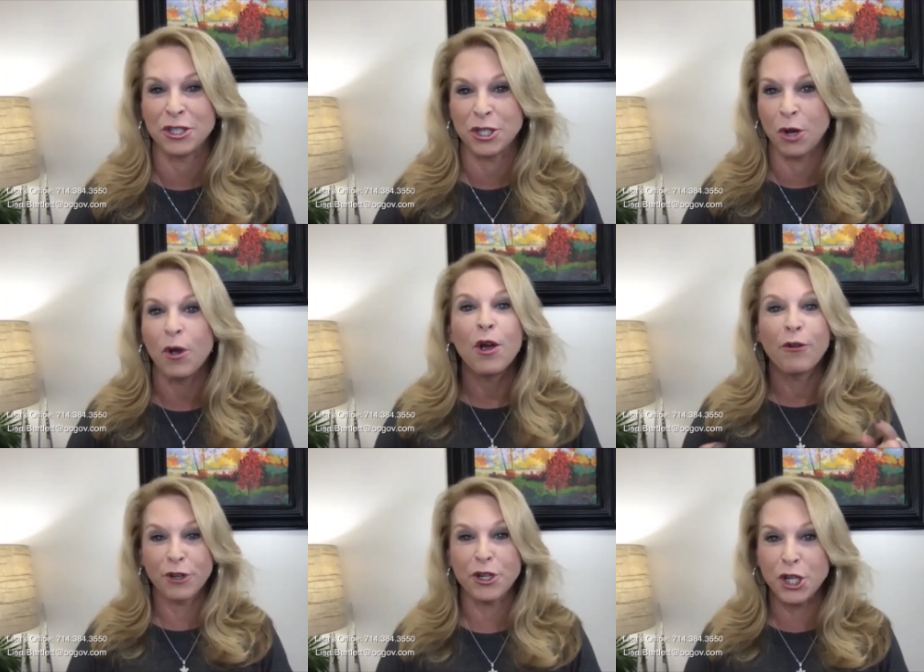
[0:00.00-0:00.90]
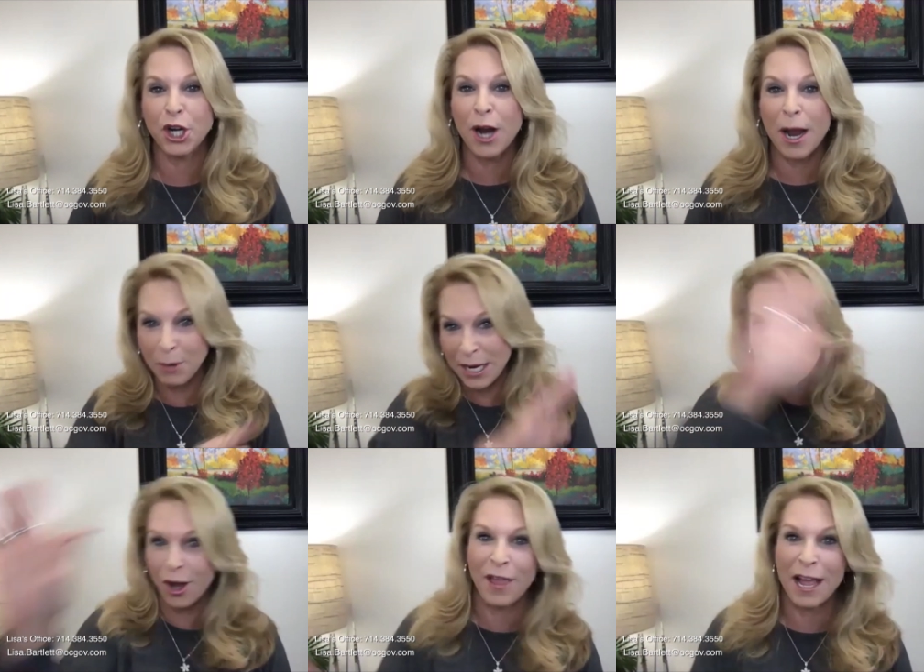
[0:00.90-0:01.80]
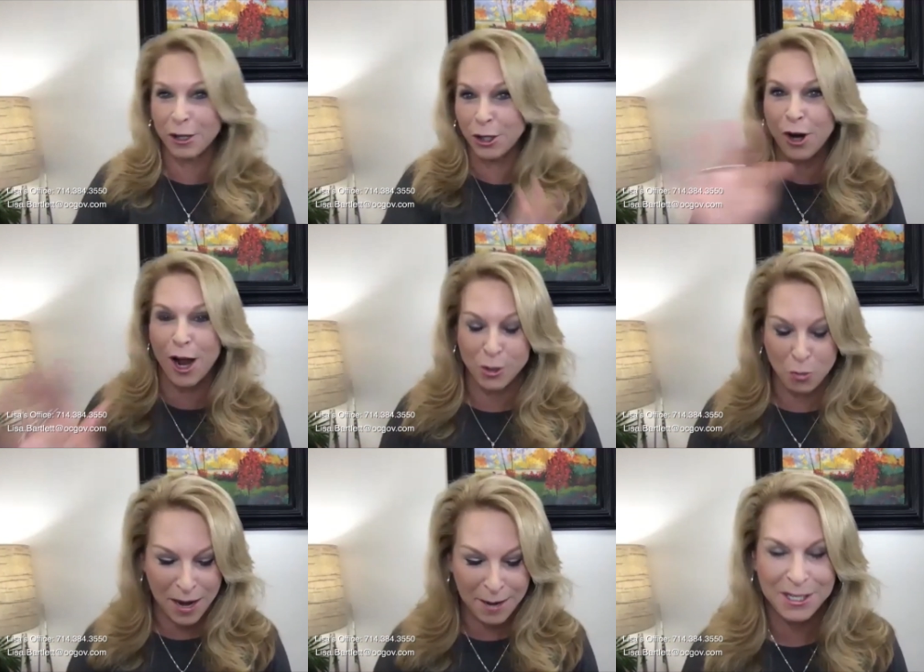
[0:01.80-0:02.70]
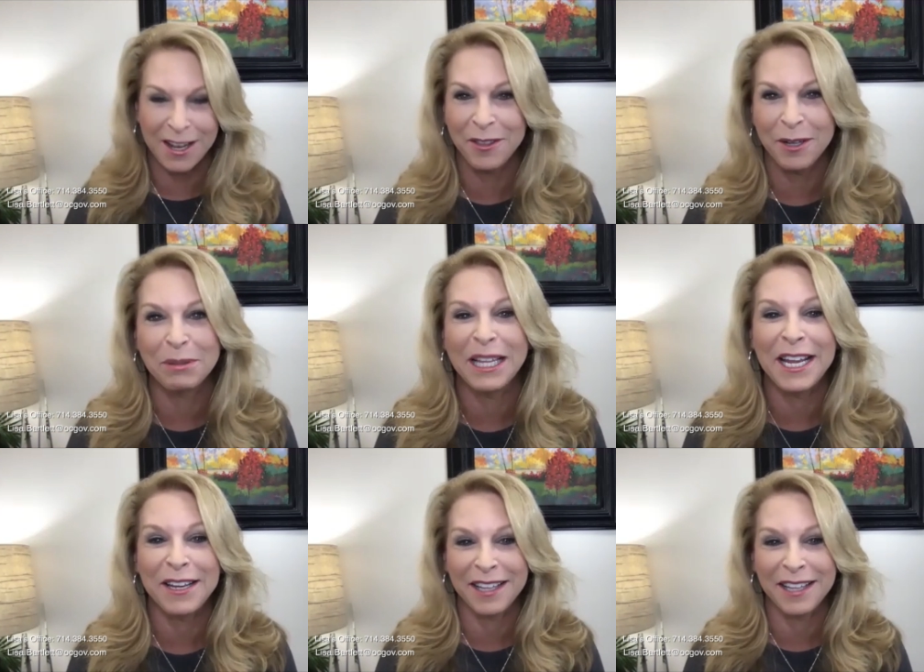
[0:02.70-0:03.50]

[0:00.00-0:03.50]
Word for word: So for sure, I'm bringing all that Clorox wipes on the plane.